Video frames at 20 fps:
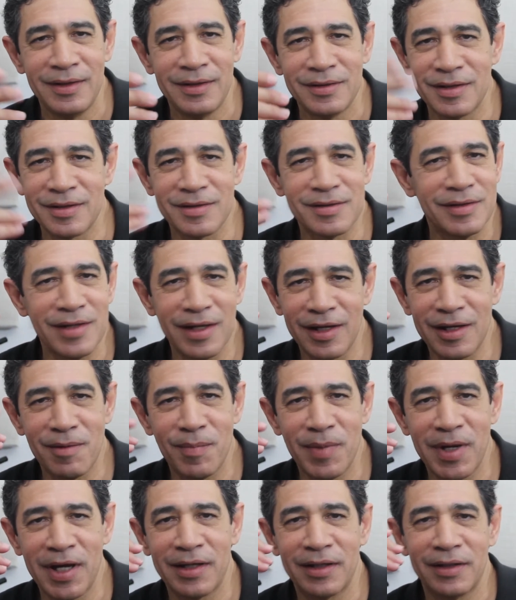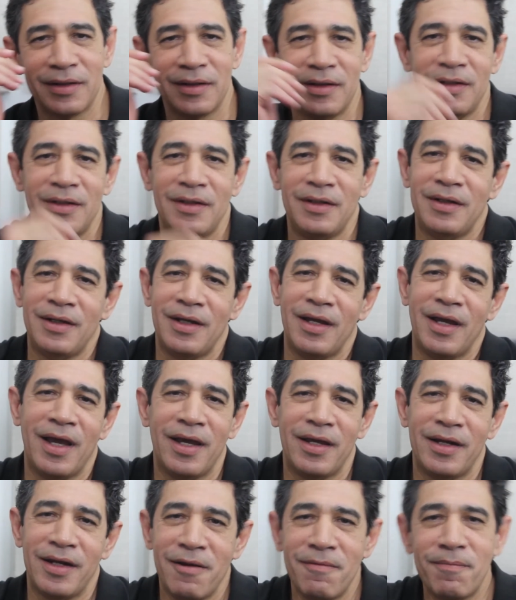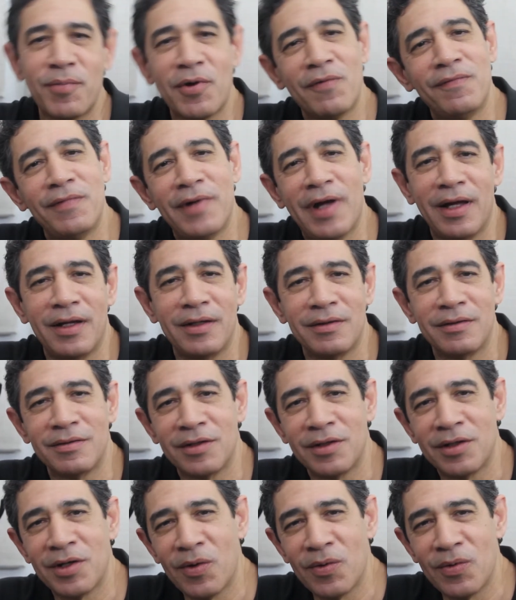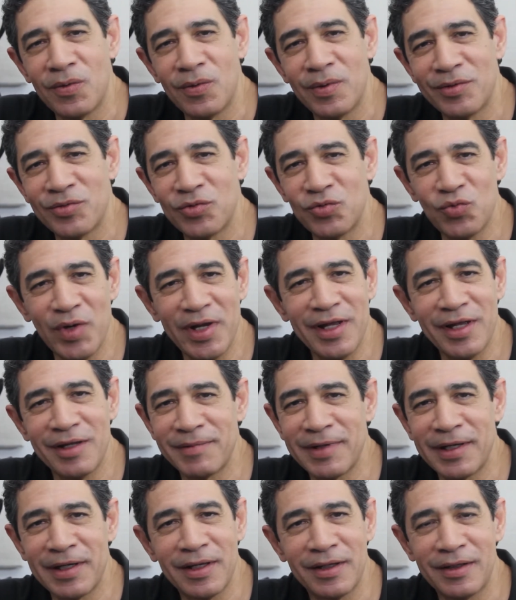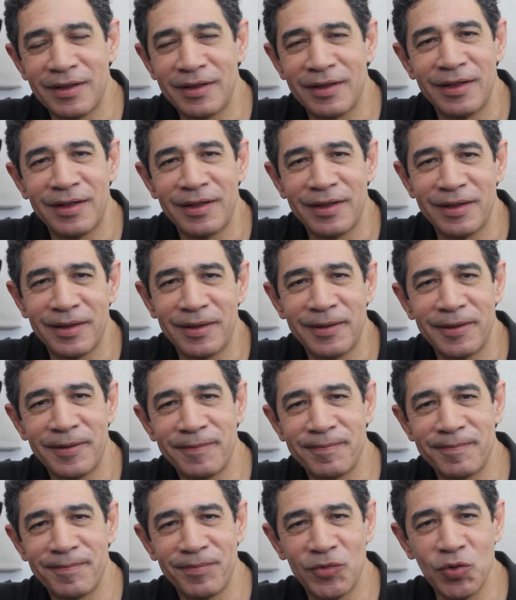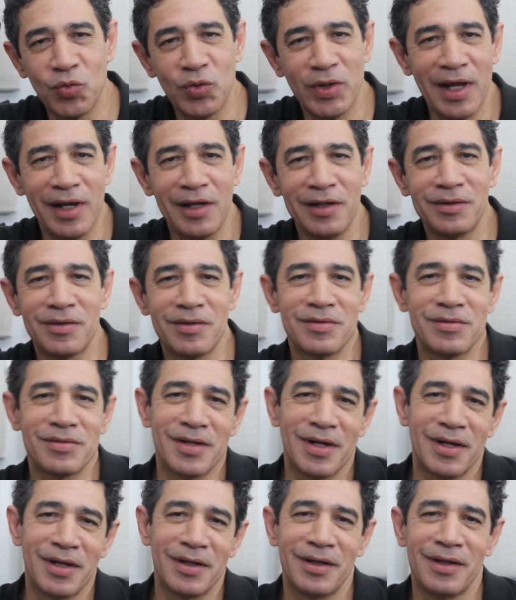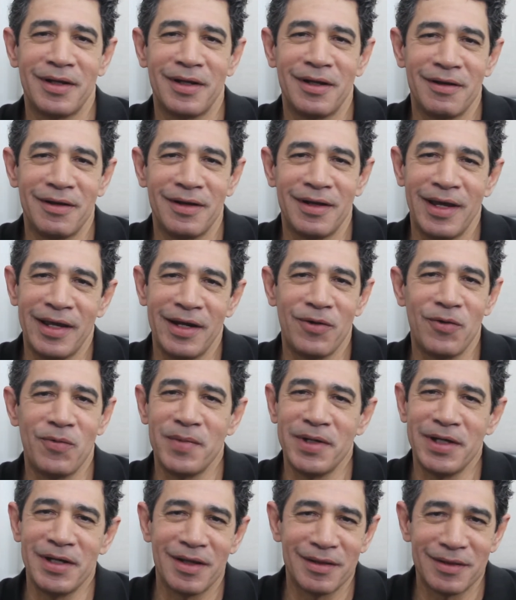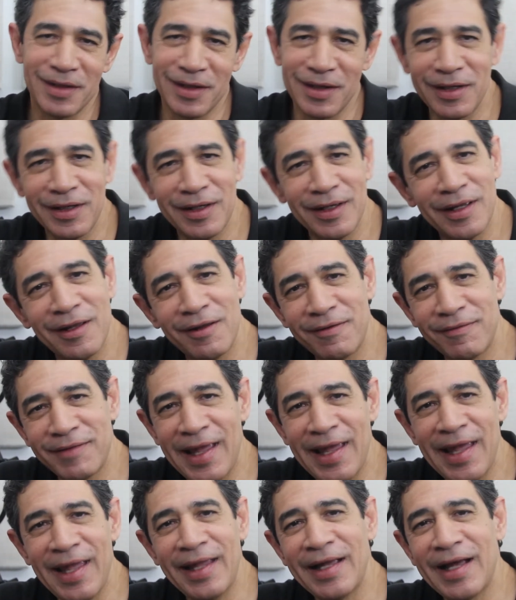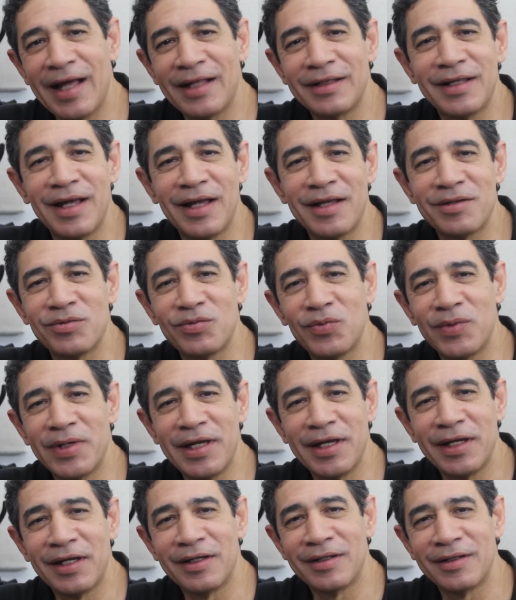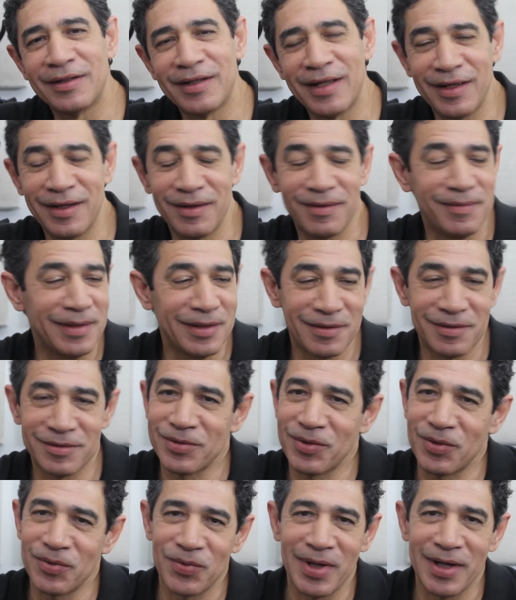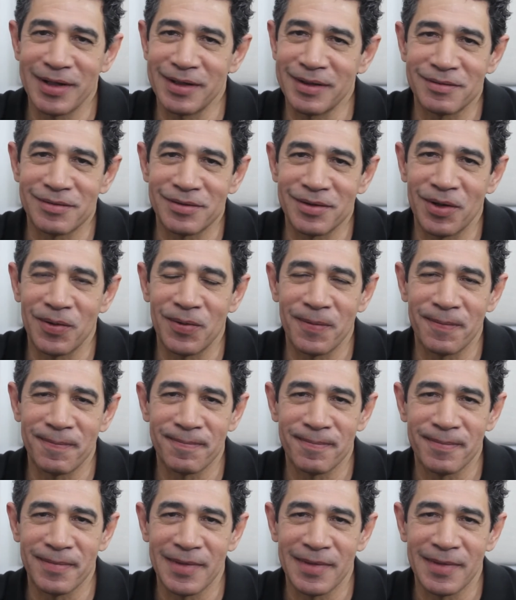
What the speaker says: just think about it and improvise. Swing, man. Duke Ellington said it don't mean a thing. It ain't got that swing. It's so right. So